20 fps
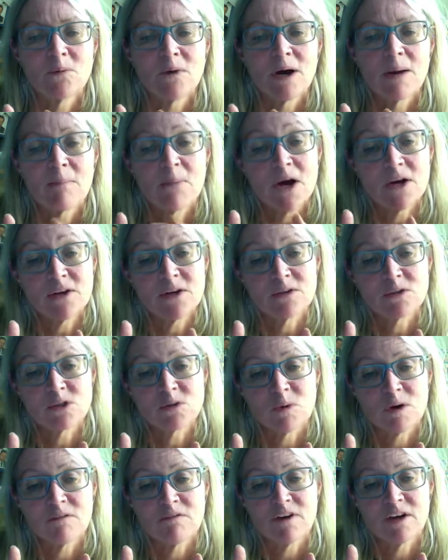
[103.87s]
Among those
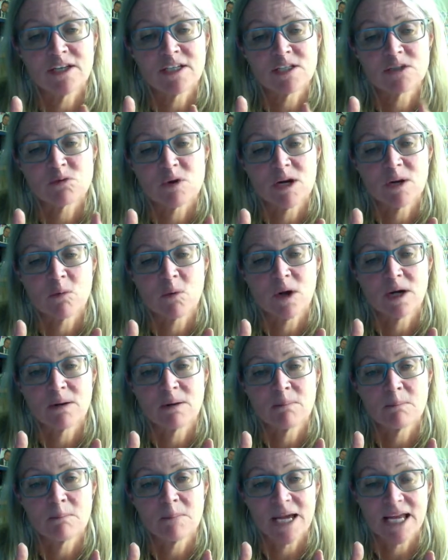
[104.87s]

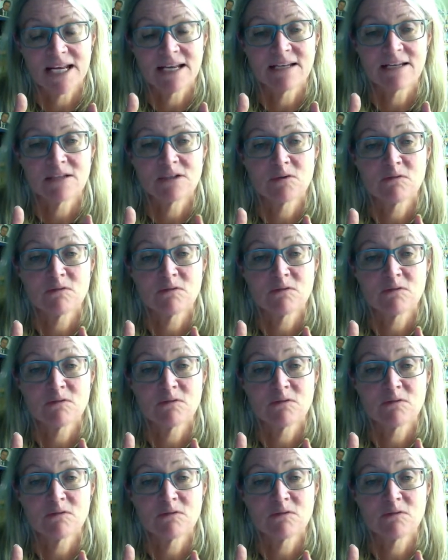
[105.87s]
1,221 men,